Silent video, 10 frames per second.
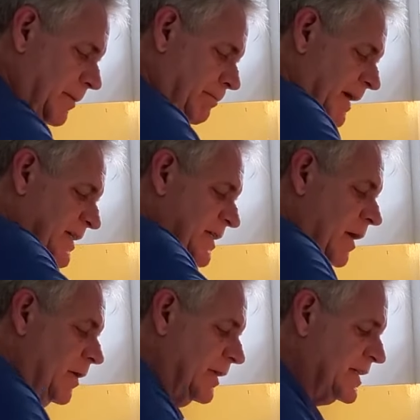mix
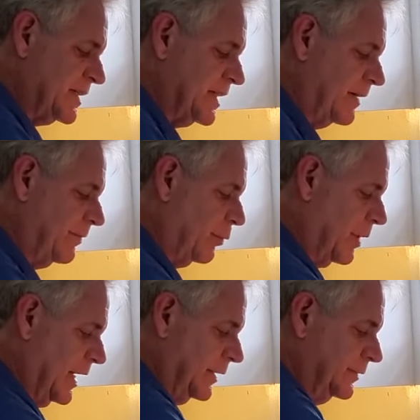all this stuff
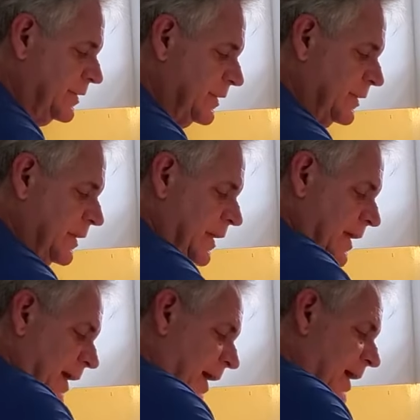around.
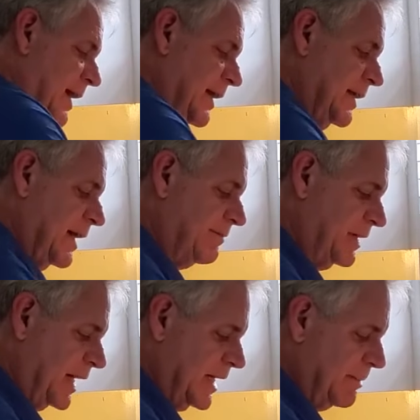And I've
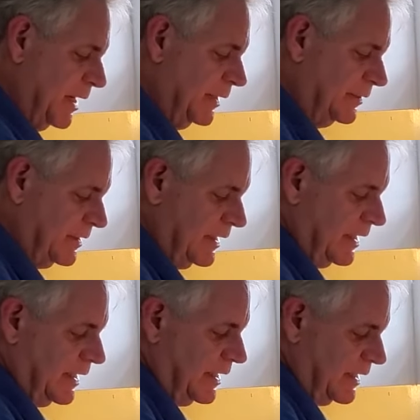got
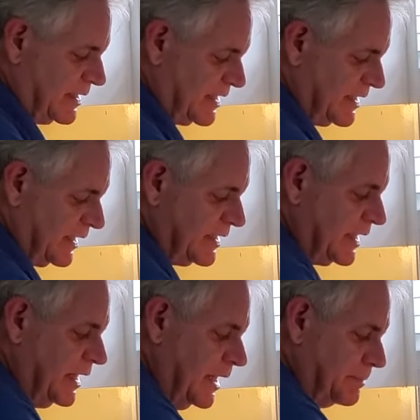about 6
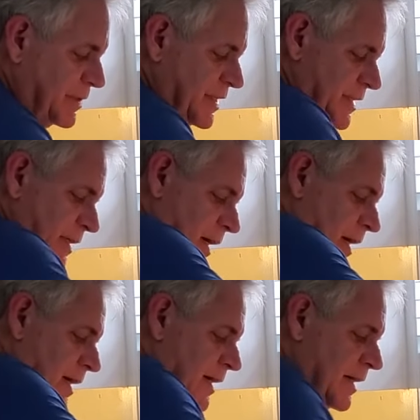cups
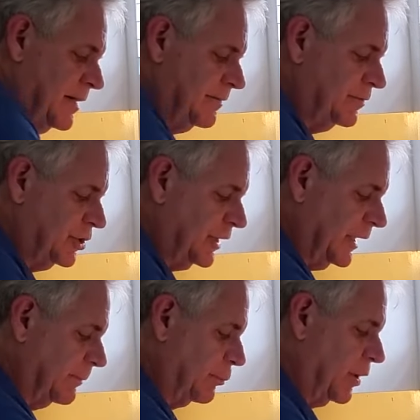of
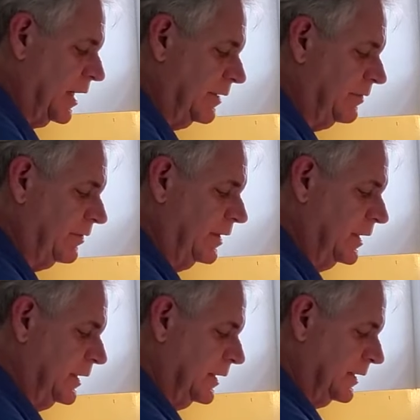chicken broth.
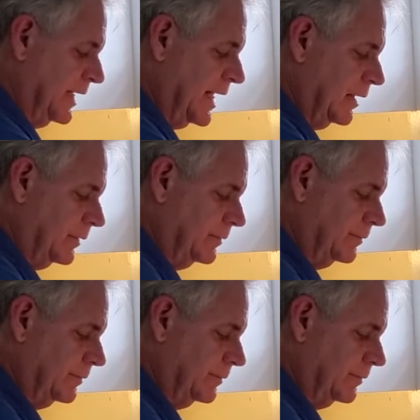Now,